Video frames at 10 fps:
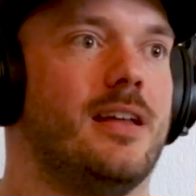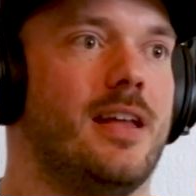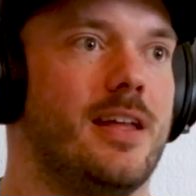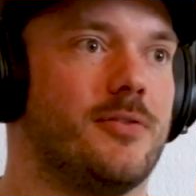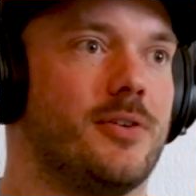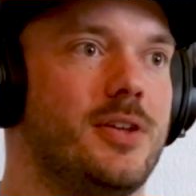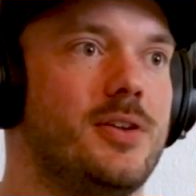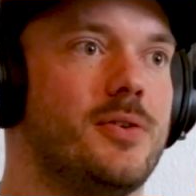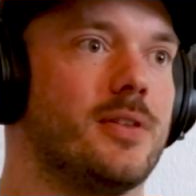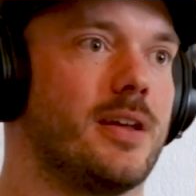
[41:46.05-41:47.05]
And for
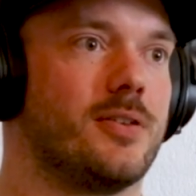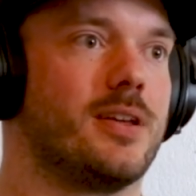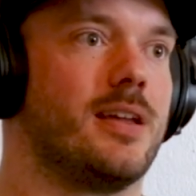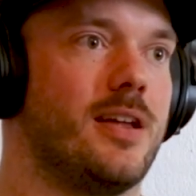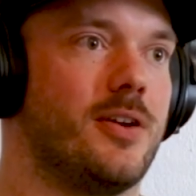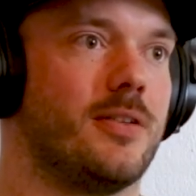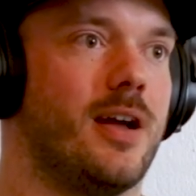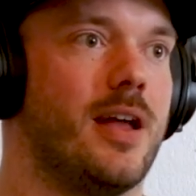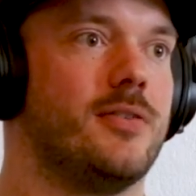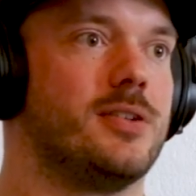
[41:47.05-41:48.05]
you, like, looking at your
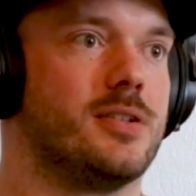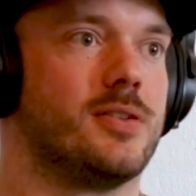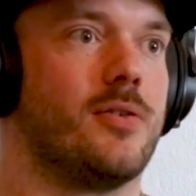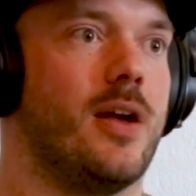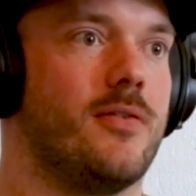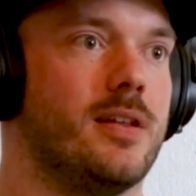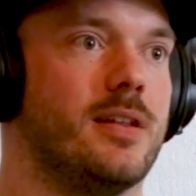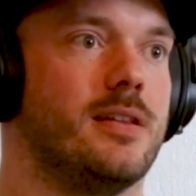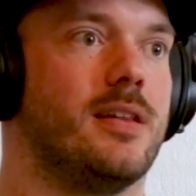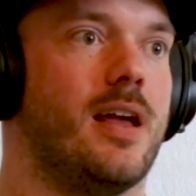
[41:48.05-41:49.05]
life, it's just so
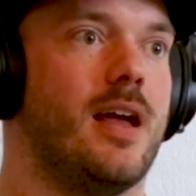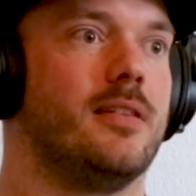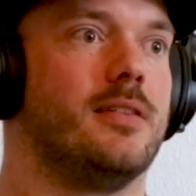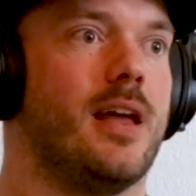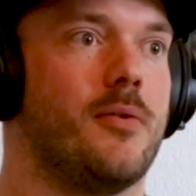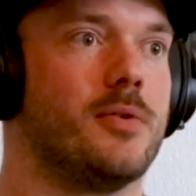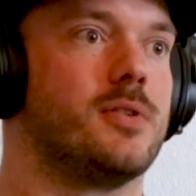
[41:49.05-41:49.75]
evident that was